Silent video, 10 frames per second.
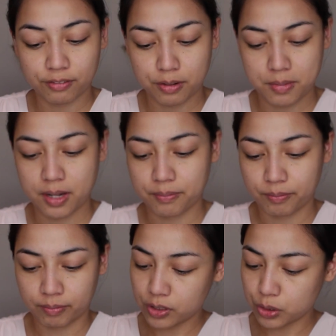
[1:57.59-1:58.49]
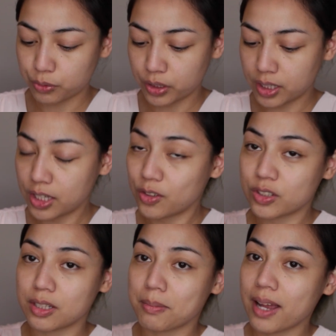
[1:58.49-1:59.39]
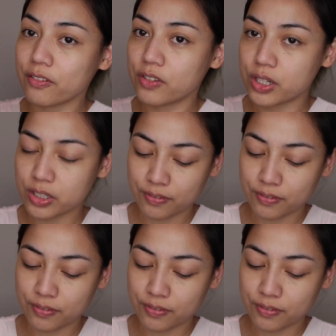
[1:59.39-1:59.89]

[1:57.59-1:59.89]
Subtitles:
for me. First, we're going to use the matte finish